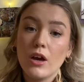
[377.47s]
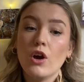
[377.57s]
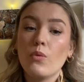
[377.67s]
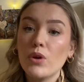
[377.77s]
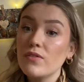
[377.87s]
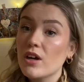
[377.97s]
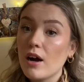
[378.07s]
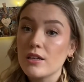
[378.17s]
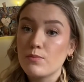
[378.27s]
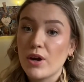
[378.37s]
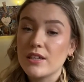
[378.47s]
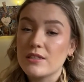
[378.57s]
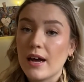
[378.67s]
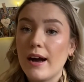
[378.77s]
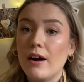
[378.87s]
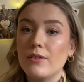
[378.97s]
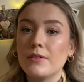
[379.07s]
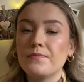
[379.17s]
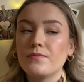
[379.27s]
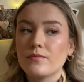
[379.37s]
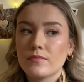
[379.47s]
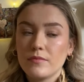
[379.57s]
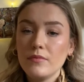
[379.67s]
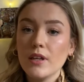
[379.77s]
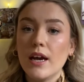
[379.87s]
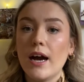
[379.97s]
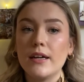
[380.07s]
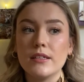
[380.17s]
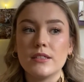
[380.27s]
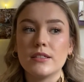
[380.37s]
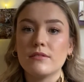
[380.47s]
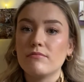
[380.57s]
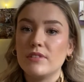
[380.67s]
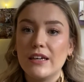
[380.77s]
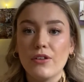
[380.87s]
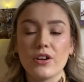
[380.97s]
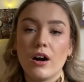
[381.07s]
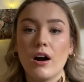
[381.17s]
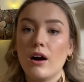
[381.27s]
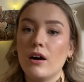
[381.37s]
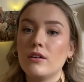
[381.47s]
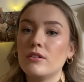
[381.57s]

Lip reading: One of the cars breaks down and the other car